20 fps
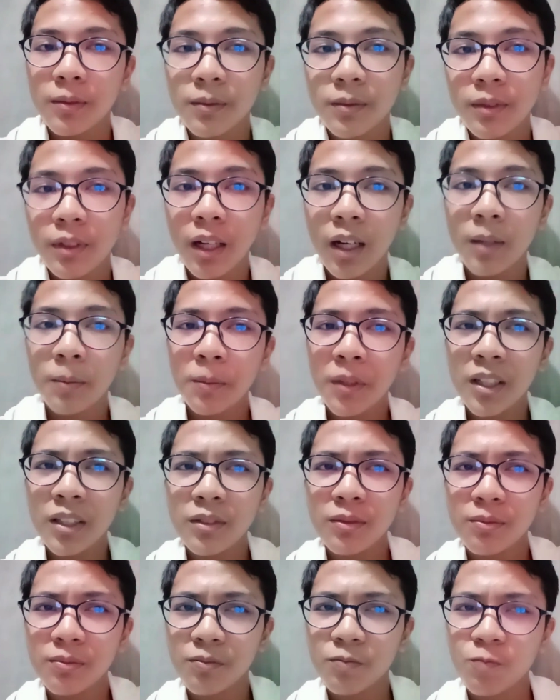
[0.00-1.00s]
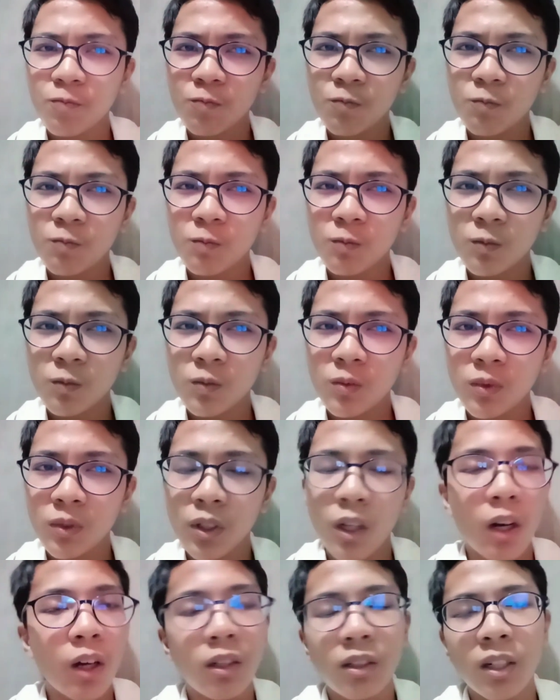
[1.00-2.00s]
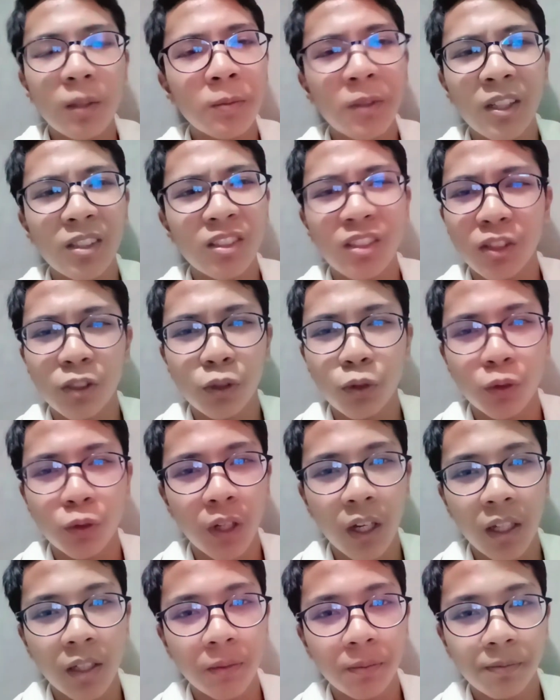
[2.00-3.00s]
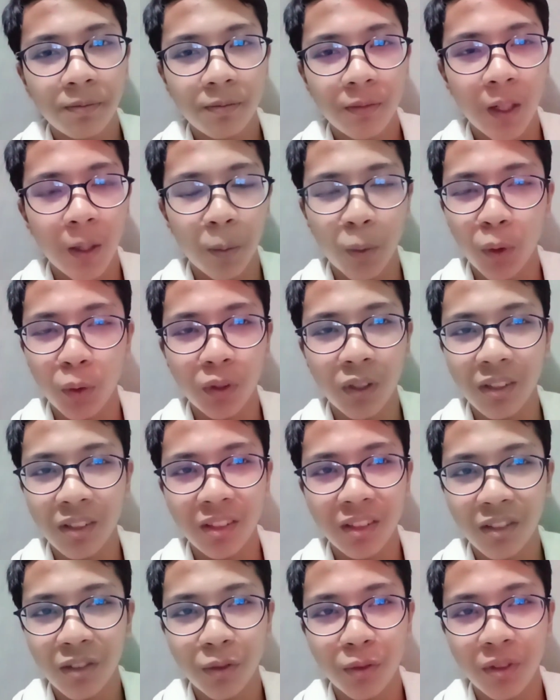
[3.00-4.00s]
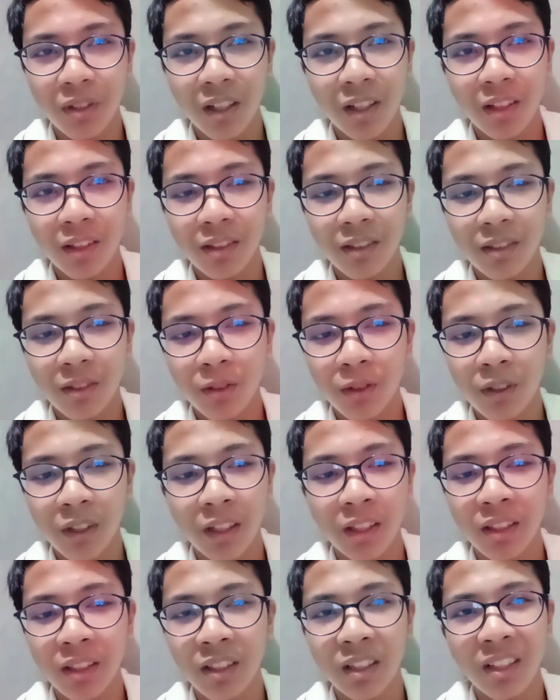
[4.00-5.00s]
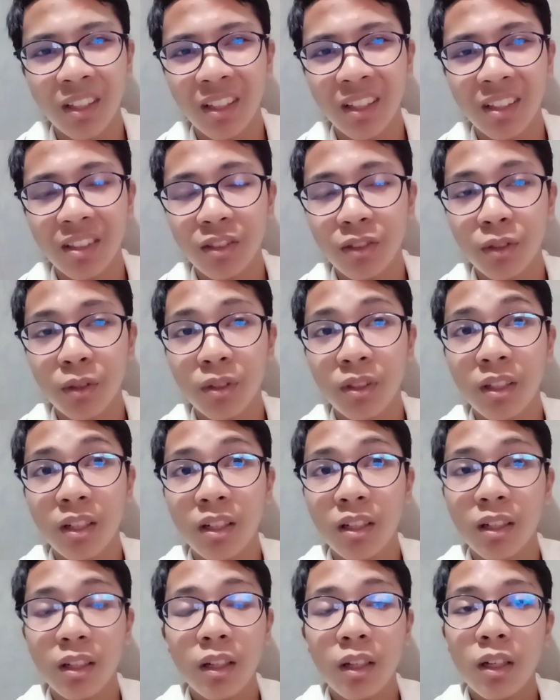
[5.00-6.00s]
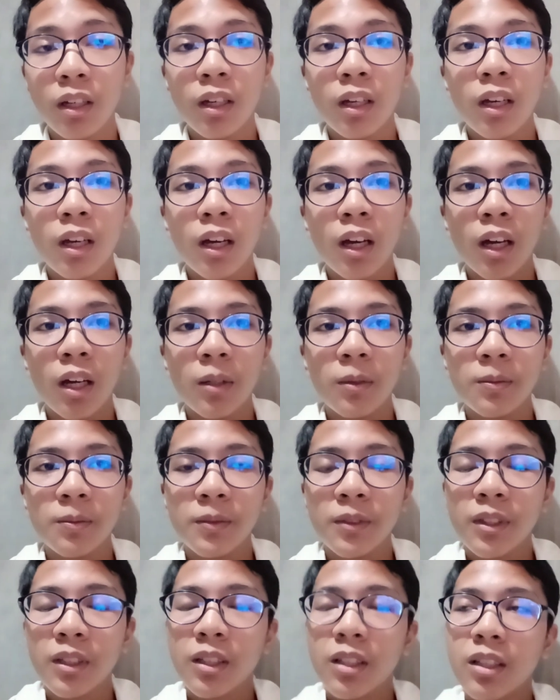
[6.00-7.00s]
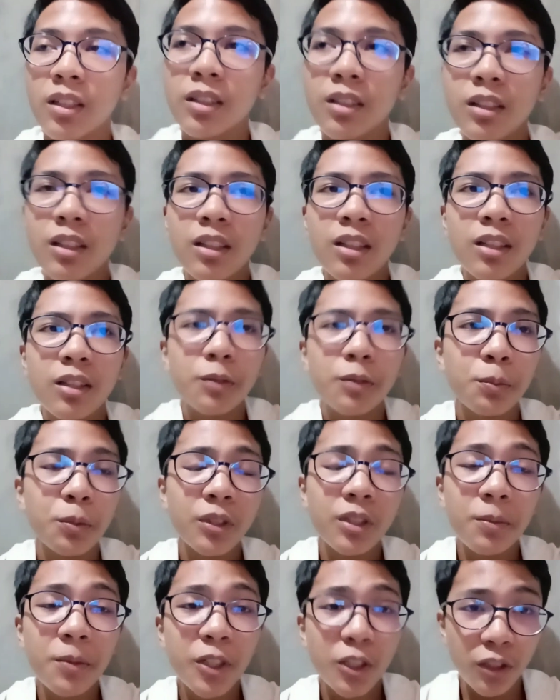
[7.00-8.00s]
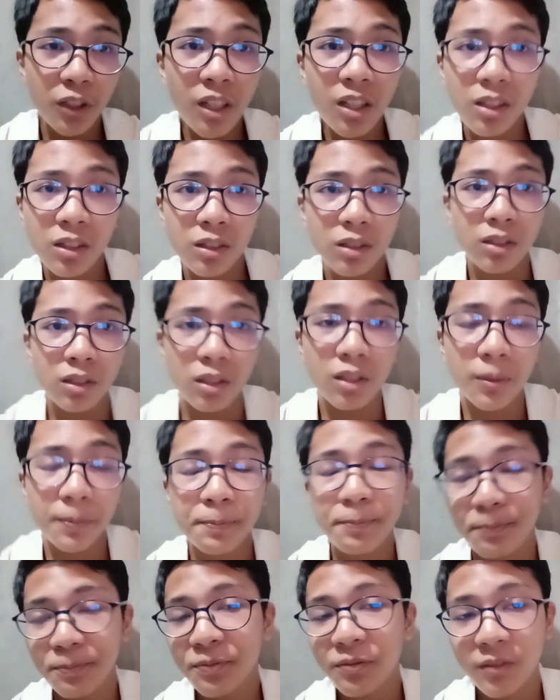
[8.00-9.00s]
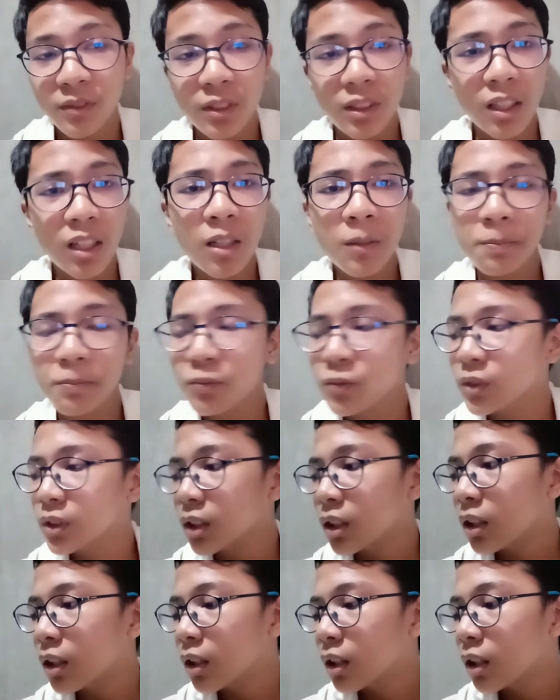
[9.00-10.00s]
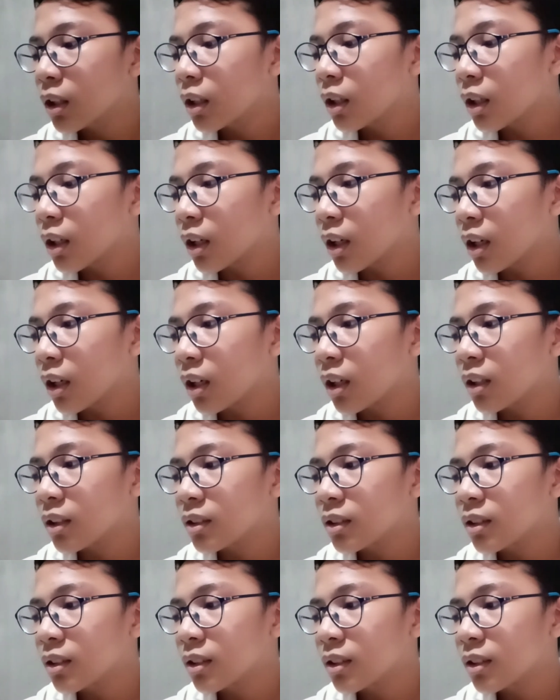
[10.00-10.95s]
I might no I'm not gonna try uploading this today or editing it so yeah yeah that's pretty much it yeah and